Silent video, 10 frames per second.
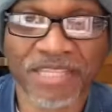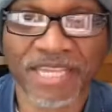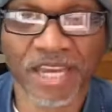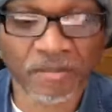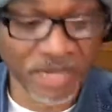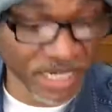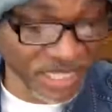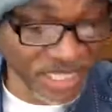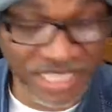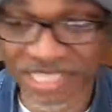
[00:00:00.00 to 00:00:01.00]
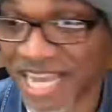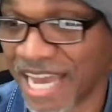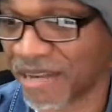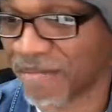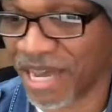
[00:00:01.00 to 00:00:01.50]
there, because this is
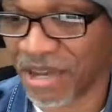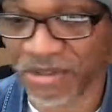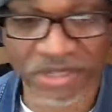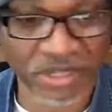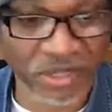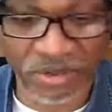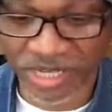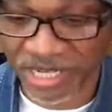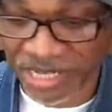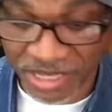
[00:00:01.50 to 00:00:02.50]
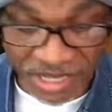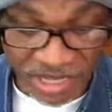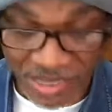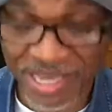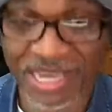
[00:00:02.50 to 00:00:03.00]
not about,
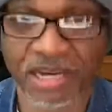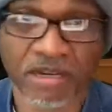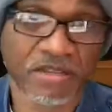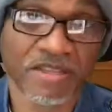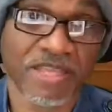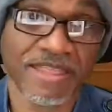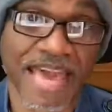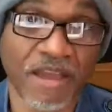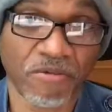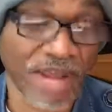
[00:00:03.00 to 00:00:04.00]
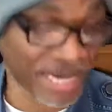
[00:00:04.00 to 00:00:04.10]
anything other than that right